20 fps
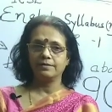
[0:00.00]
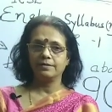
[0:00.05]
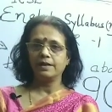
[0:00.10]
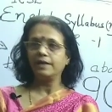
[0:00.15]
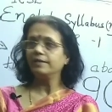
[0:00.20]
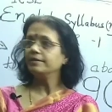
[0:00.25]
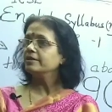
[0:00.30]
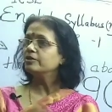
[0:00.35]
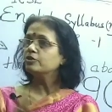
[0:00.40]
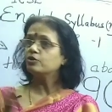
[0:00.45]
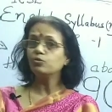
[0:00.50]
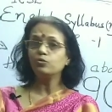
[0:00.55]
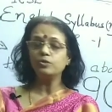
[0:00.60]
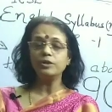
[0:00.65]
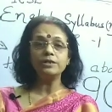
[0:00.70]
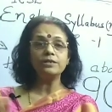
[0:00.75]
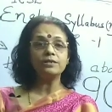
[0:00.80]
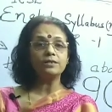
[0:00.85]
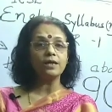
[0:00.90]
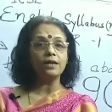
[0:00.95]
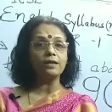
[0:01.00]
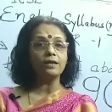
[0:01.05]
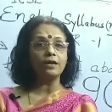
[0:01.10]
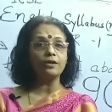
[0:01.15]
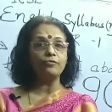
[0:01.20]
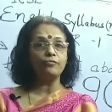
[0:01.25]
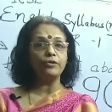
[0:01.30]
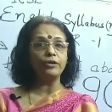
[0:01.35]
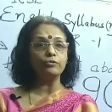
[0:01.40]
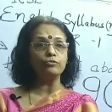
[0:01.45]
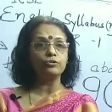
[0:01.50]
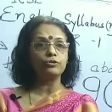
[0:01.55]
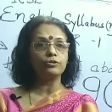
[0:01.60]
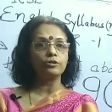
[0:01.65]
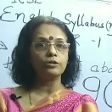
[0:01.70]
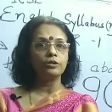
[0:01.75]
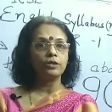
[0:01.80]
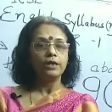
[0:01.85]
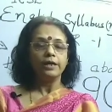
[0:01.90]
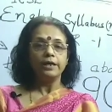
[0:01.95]
And the students are
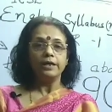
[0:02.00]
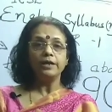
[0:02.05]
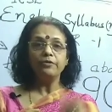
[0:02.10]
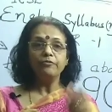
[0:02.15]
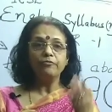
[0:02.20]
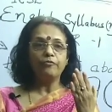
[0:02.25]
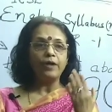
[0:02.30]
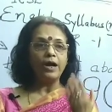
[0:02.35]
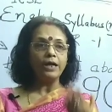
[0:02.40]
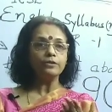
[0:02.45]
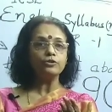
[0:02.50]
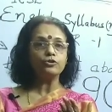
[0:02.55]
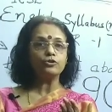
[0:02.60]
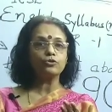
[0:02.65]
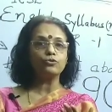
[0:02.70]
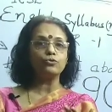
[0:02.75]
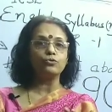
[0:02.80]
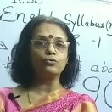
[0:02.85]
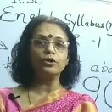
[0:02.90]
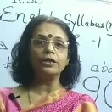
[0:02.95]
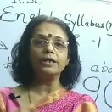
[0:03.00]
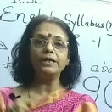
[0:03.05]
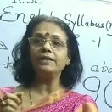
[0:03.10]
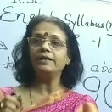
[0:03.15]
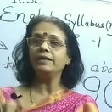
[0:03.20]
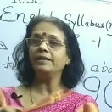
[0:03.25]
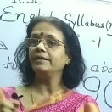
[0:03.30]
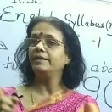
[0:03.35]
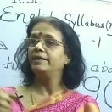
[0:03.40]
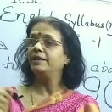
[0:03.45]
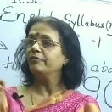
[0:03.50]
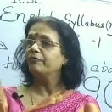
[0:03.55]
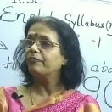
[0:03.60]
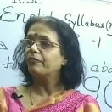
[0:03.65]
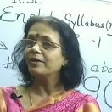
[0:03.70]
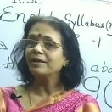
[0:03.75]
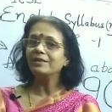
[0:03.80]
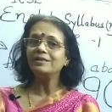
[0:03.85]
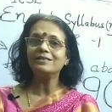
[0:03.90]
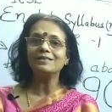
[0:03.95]
confused. In one school, in
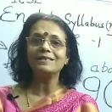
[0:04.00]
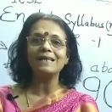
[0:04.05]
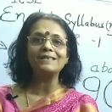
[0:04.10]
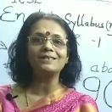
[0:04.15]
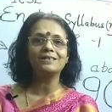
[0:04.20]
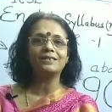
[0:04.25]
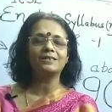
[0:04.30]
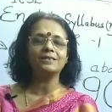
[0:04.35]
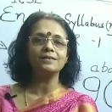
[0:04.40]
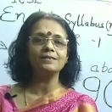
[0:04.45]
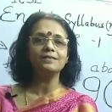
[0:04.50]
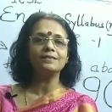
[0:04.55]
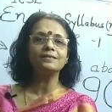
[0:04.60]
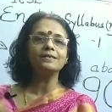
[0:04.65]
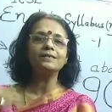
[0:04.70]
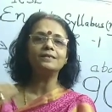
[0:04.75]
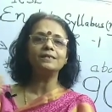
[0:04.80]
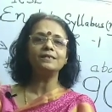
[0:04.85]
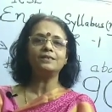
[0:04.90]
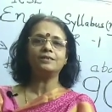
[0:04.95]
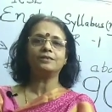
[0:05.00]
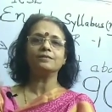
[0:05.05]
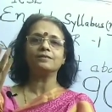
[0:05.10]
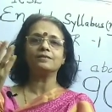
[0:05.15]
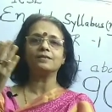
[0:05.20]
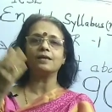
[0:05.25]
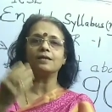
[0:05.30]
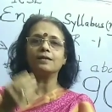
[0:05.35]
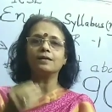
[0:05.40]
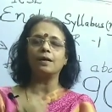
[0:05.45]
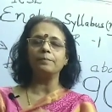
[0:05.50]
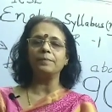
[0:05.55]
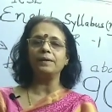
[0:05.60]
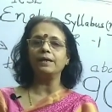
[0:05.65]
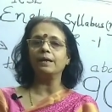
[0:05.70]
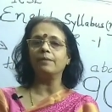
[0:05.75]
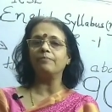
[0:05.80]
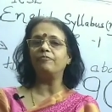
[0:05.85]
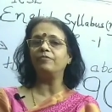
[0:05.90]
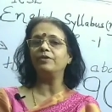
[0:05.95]
different sections, the teachers are
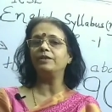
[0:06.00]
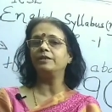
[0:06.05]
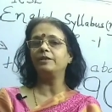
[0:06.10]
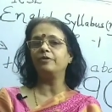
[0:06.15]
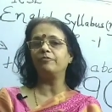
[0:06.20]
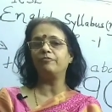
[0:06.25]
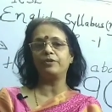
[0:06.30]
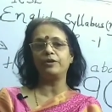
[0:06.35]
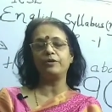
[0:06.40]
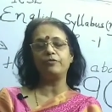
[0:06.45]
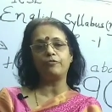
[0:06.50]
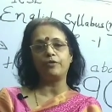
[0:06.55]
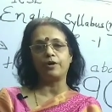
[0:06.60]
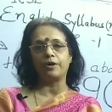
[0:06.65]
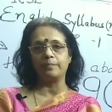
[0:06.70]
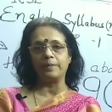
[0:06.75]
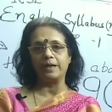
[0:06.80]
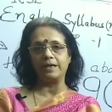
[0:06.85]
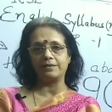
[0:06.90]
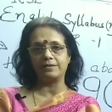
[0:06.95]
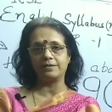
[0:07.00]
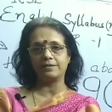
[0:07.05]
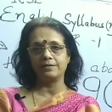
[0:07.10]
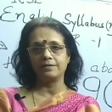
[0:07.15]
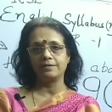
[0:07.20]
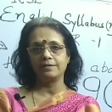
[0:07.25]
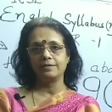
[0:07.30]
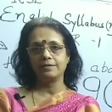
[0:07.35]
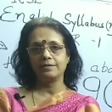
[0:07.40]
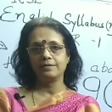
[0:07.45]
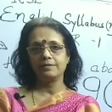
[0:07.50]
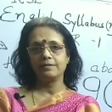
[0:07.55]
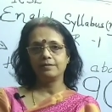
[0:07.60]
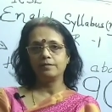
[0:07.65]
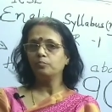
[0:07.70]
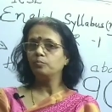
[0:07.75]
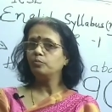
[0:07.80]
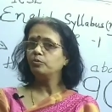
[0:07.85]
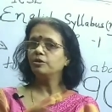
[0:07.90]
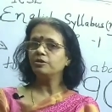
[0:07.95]
coming up with different formats.
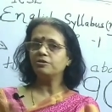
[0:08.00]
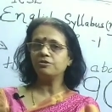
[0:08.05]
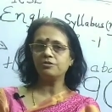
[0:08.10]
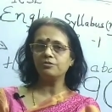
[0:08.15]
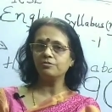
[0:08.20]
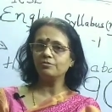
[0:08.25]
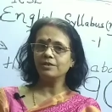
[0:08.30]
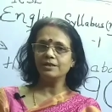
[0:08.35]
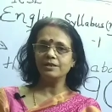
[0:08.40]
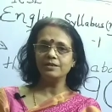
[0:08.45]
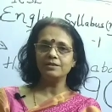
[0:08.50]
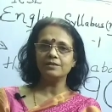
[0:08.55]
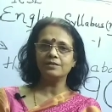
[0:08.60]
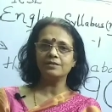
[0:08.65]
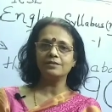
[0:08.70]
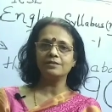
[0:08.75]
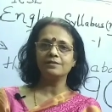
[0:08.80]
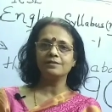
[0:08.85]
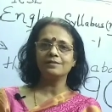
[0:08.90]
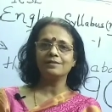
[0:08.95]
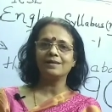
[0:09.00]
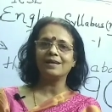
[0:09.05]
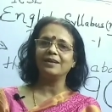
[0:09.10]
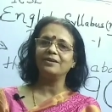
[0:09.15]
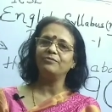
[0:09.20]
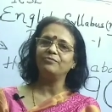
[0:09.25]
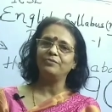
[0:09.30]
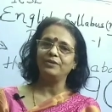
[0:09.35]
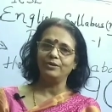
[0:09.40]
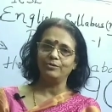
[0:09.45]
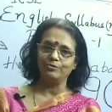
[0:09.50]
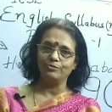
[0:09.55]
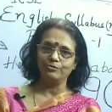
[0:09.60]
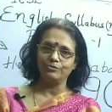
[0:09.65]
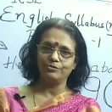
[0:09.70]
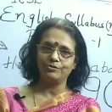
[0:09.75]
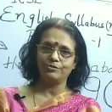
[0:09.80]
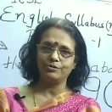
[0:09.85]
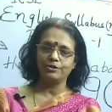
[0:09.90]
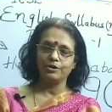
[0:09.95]
Poor students,
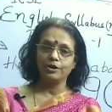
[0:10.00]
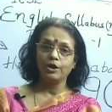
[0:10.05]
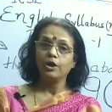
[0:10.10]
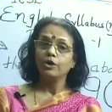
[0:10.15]
confused.